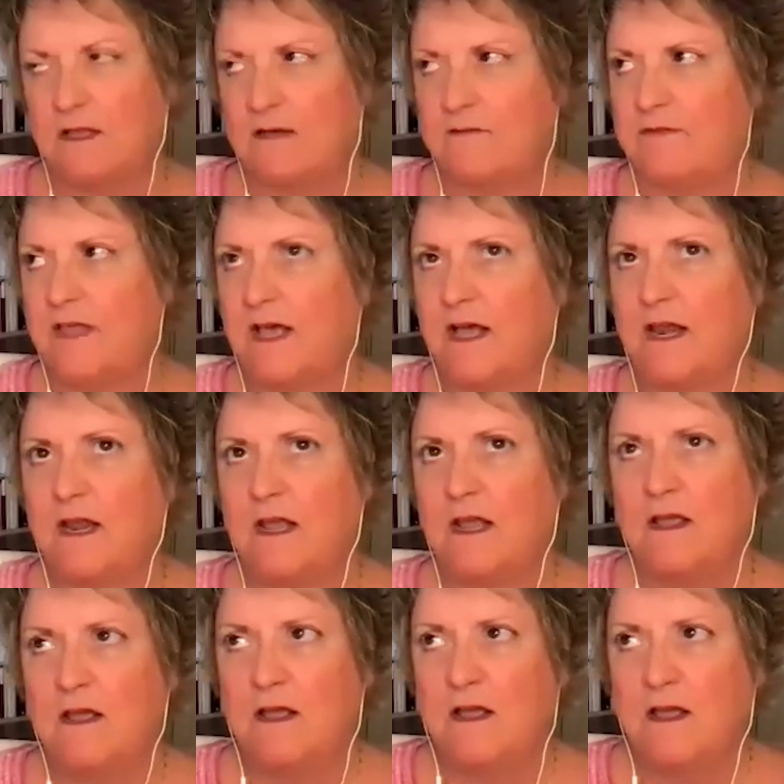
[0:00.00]
I love that.
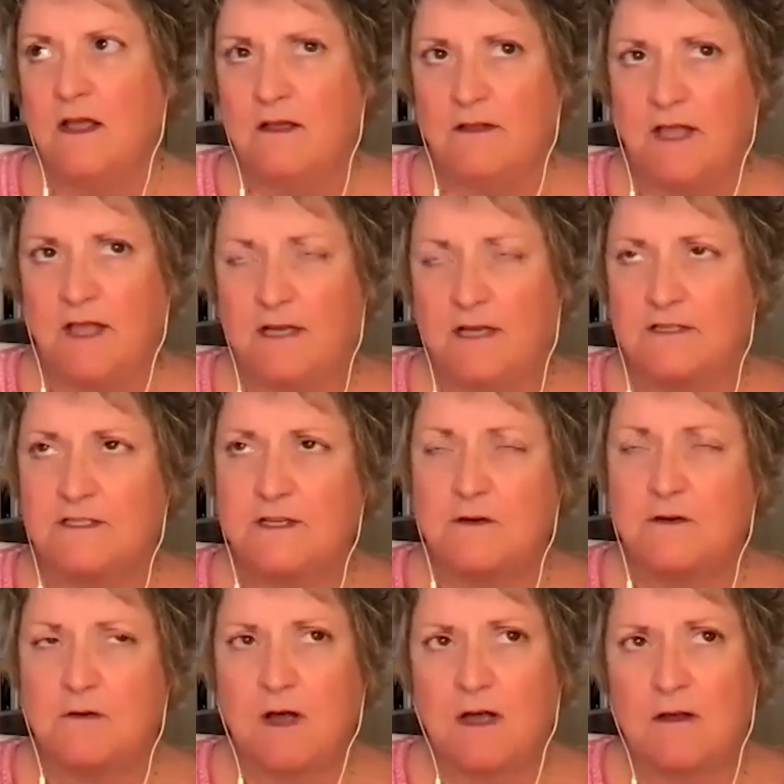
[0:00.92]
Yeah,
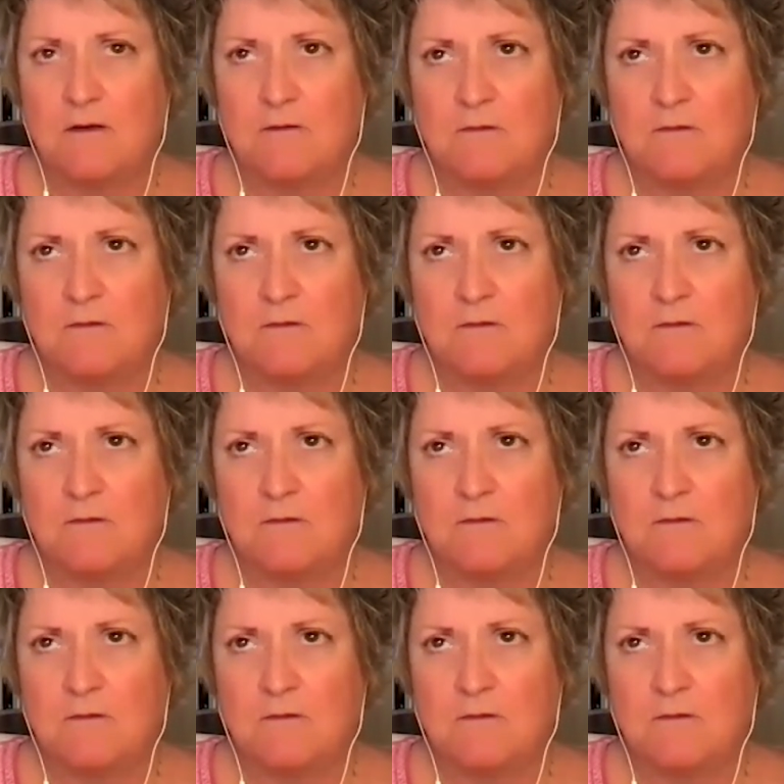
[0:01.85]
so